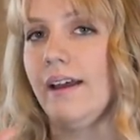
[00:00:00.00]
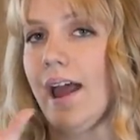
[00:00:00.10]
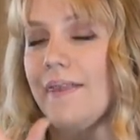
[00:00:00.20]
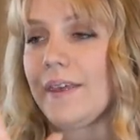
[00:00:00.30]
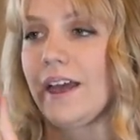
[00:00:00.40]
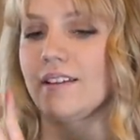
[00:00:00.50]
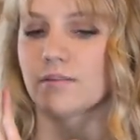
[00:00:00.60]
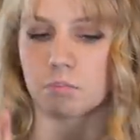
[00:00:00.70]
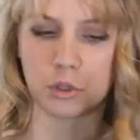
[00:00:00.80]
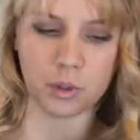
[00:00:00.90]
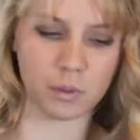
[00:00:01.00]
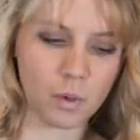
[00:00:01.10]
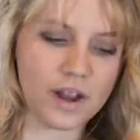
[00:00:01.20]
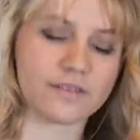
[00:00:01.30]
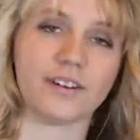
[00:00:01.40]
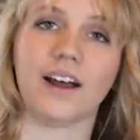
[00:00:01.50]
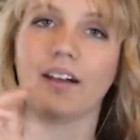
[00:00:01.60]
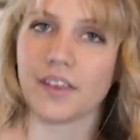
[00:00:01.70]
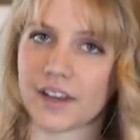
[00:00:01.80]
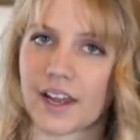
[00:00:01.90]
and then doing one
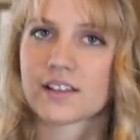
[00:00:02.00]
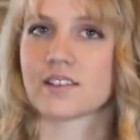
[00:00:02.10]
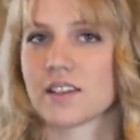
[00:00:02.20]
file, the next,